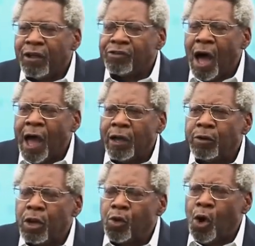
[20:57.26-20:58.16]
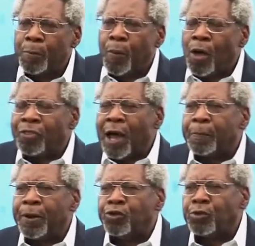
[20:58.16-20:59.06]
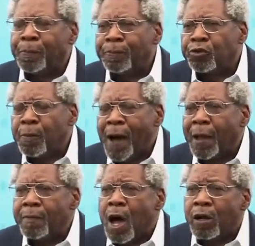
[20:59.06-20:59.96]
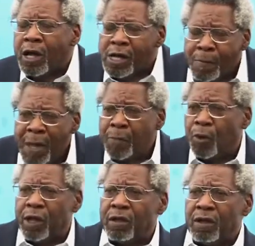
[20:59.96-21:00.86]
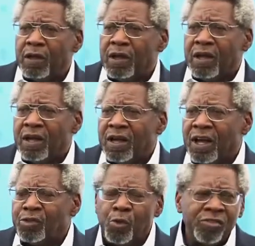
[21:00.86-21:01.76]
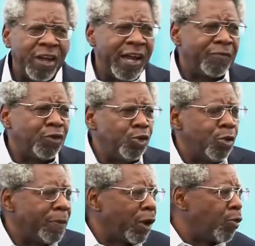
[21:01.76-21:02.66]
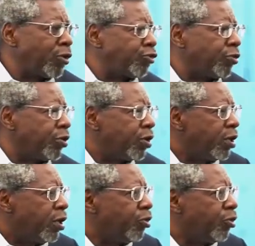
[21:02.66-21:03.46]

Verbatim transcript: As I, the Lord brought that picture to my uh, memory. So what does that have to do with my question?